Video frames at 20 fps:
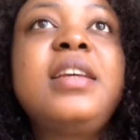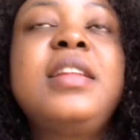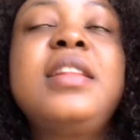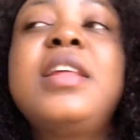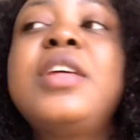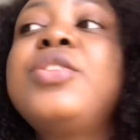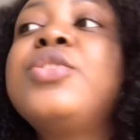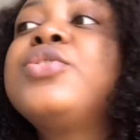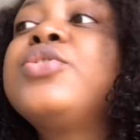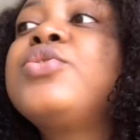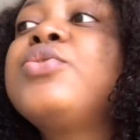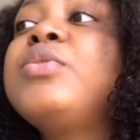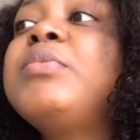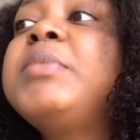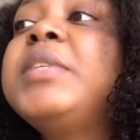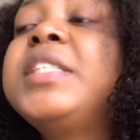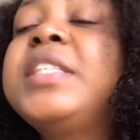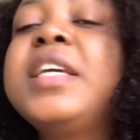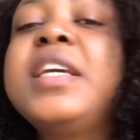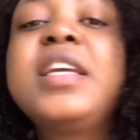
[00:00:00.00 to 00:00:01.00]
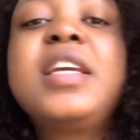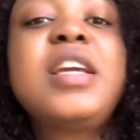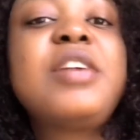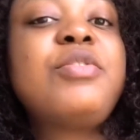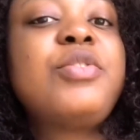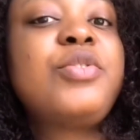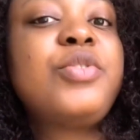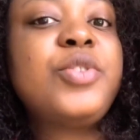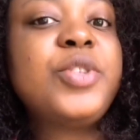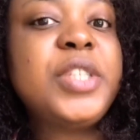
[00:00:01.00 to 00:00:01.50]
There are those who will be staying here
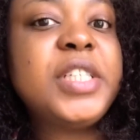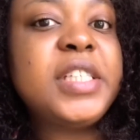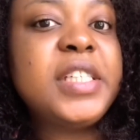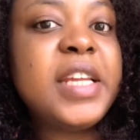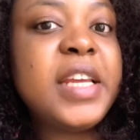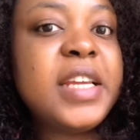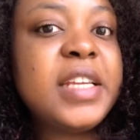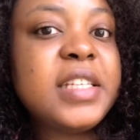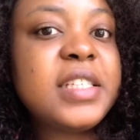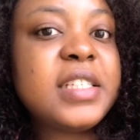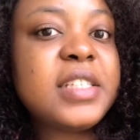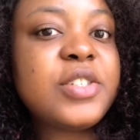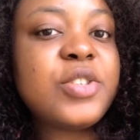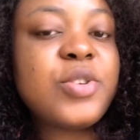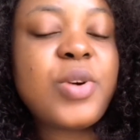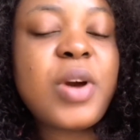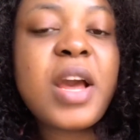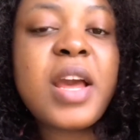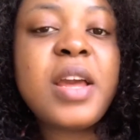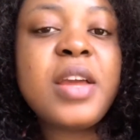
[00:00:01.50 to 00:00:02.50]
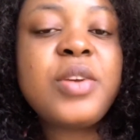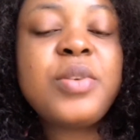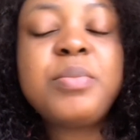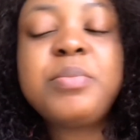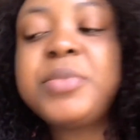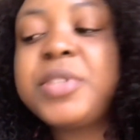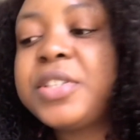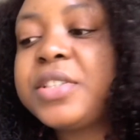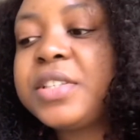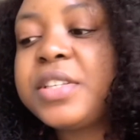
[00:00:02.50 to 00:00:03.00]
for 14 days, so I'm
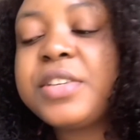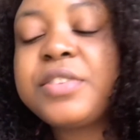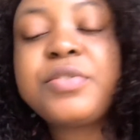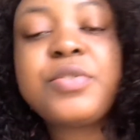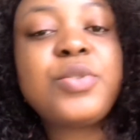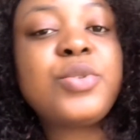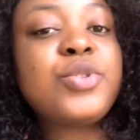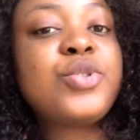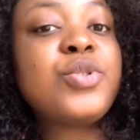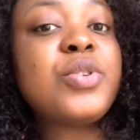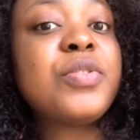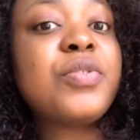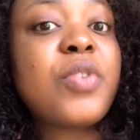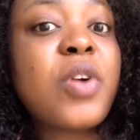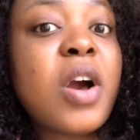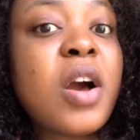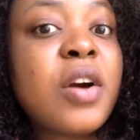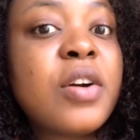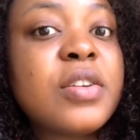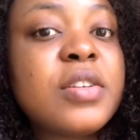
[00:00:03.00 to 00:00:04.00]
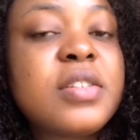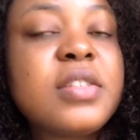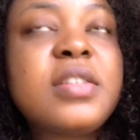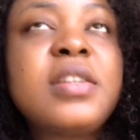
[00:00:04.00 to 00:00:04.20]
just here for 24 hours.